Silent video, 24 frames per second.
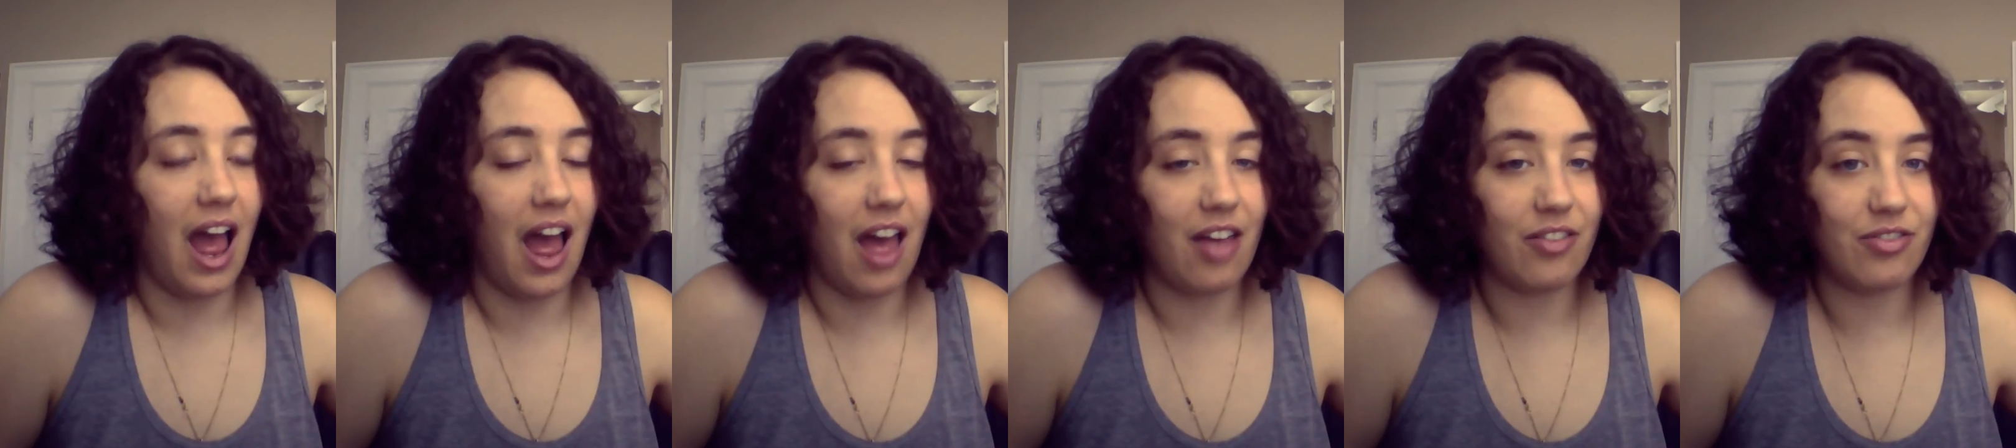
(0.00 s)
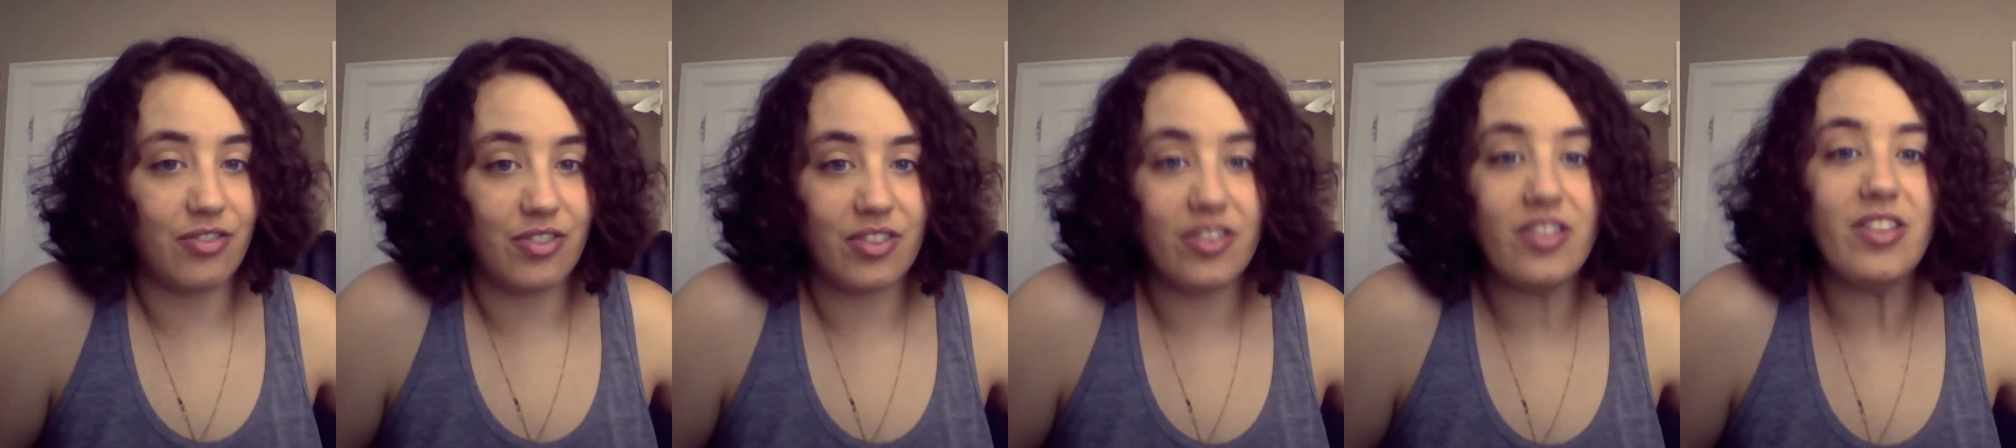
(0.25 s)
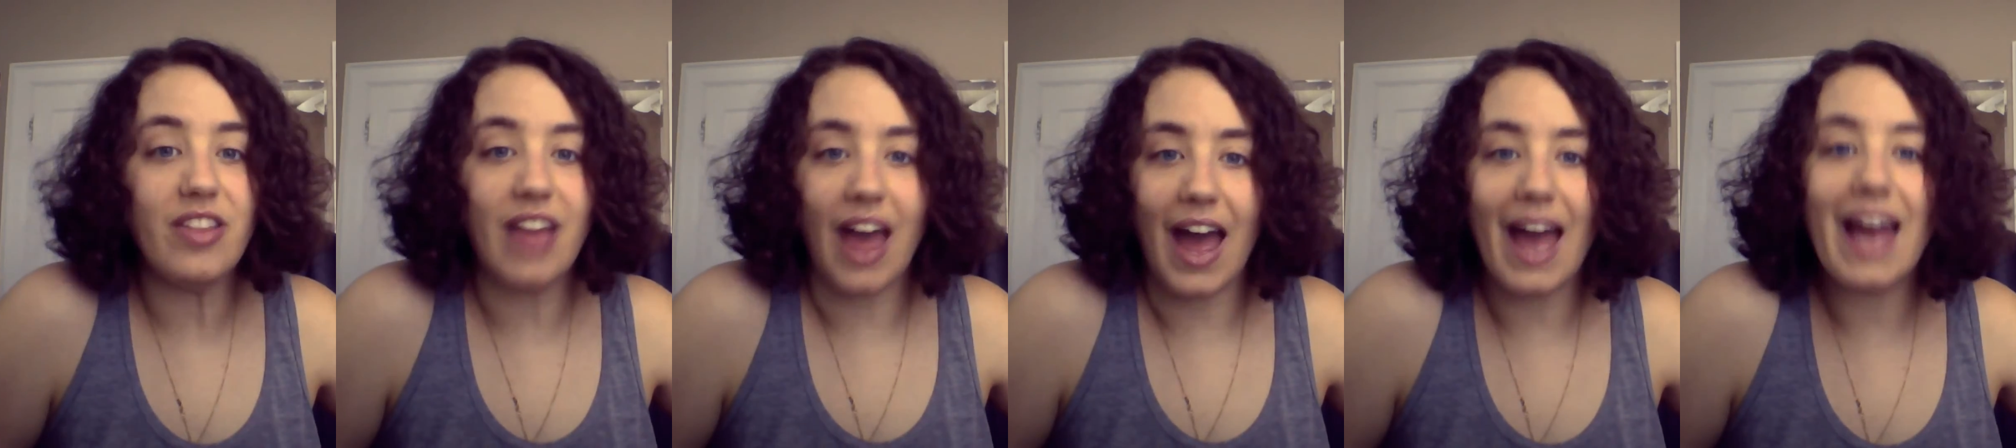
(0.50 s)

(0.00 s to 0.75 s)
And